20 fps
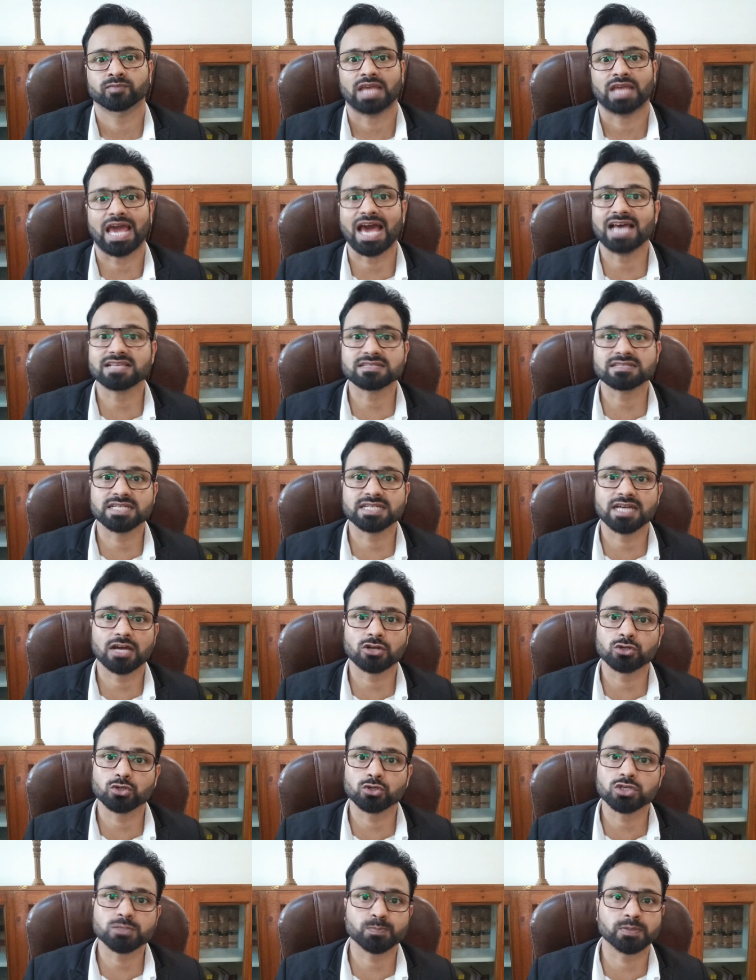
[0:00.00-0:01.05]
as they are
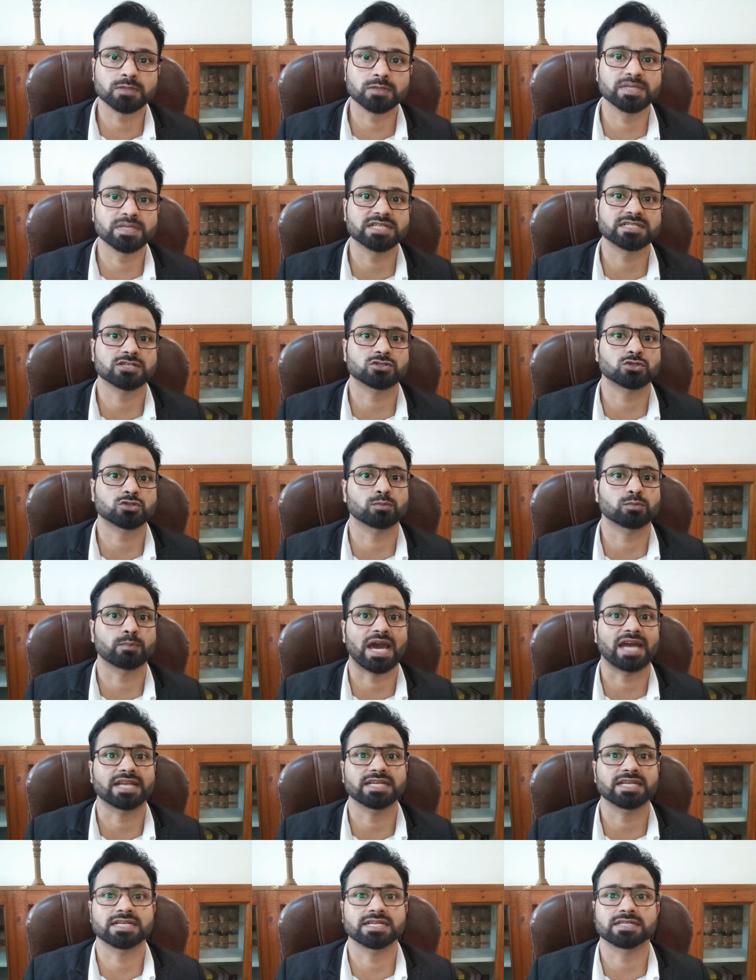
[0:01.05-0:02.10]
not permitted to
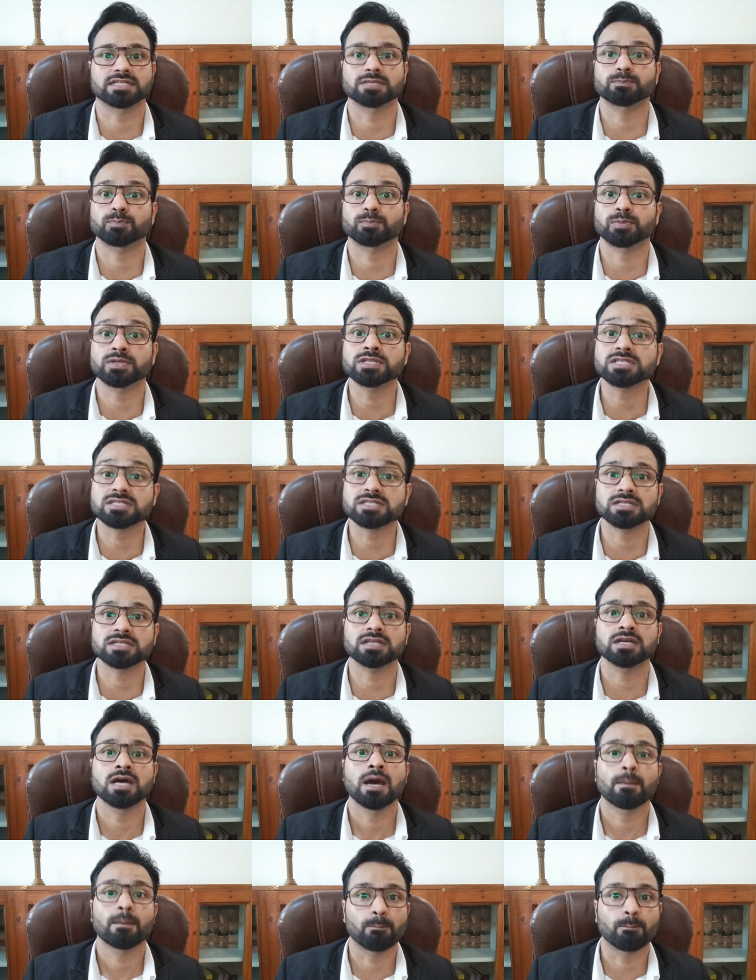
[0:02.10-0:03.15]
marry under
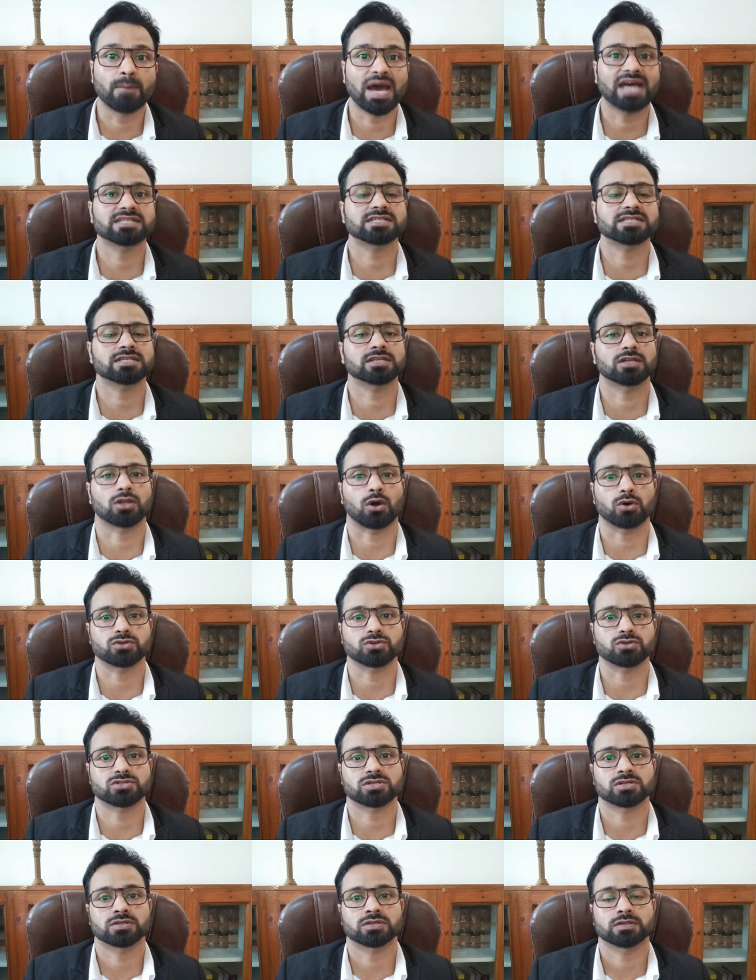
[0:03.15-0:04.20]
personal marital
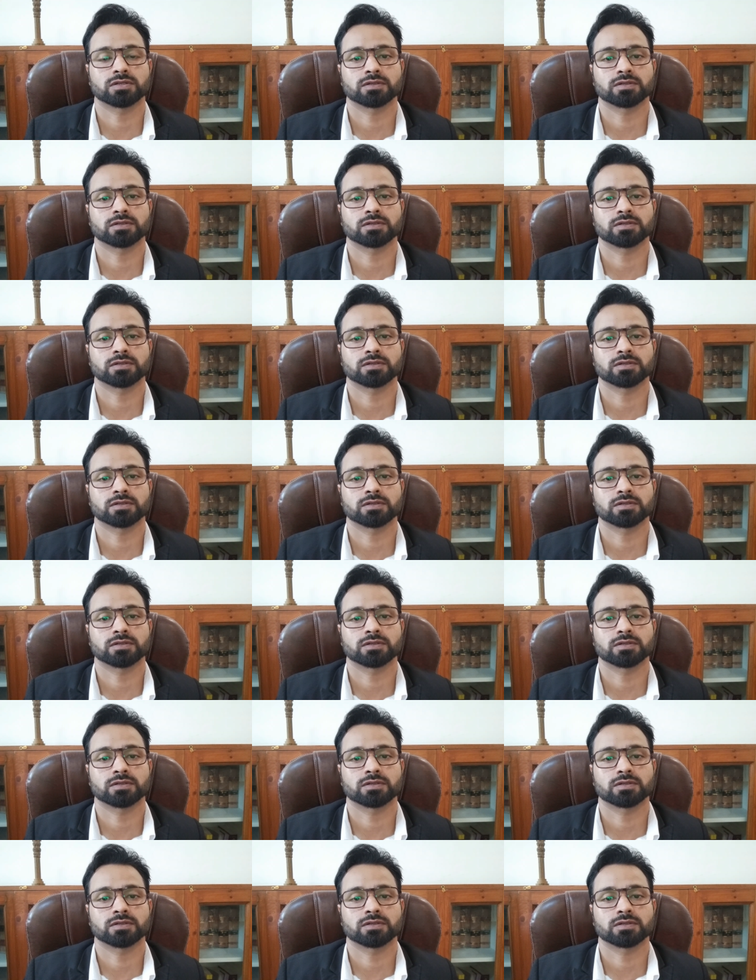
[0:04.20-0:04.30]
laws.